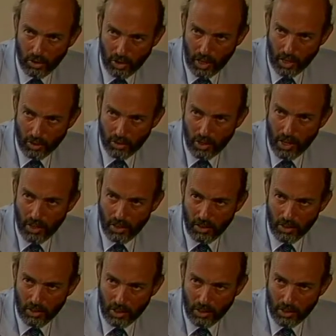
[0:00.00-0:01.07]
such
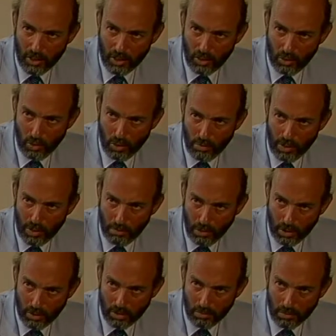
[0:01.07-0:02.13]
that these things should be
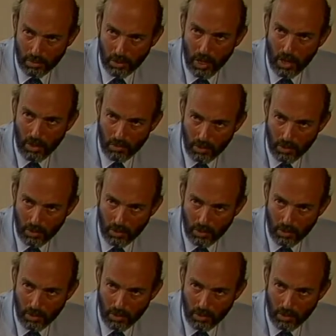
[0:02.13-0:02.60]
impossible